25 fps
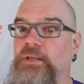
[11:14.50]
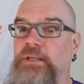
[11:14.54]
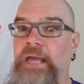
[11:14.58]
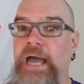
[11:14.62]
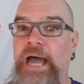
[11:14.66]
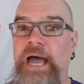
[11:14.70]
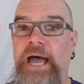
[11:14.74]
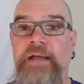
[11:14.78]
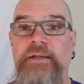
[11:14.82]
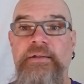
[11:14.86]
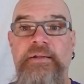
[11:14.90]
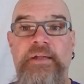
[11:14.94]

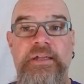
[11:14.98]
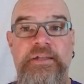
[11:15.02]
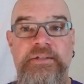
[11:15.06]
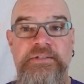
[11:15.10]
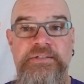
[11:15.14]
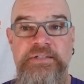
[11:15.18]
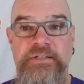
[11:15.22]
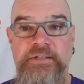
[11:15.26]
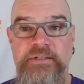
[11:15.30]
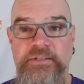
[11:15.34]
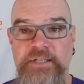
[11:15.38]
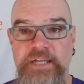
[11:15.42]
yeah,
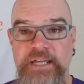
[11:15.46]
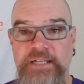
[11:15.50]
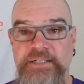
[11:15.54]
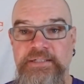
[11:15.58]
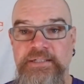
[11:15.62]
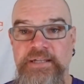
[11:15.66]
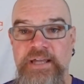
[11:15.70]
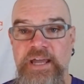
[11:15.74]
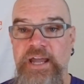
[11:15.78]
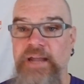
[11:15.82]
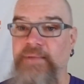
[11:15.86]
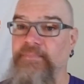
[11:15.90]
until
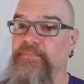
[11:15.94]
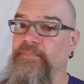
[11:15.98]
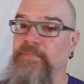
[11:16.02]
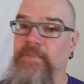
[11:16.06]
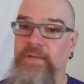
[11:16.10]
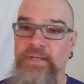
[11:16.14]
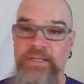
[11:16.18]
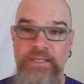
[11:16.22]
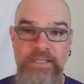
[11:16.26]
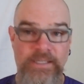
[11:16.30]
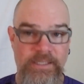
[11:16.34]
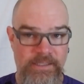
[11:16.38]
next time,
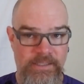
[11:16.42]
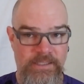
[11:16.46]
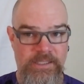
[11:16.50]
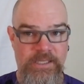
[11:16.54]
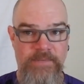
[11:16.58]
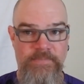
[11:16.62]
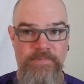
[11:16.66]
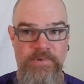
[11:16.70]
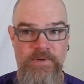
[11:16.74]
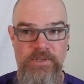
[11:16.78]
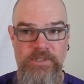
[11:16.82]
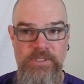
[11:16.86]

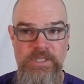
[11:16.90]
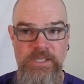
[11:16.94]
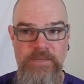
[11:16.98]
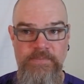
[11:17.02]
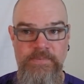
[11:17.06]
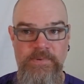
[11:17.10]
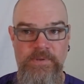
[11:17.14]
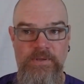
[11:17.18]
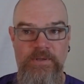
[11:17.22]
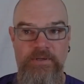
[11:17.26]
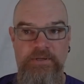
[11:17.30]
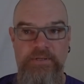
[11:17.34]
keep on keeping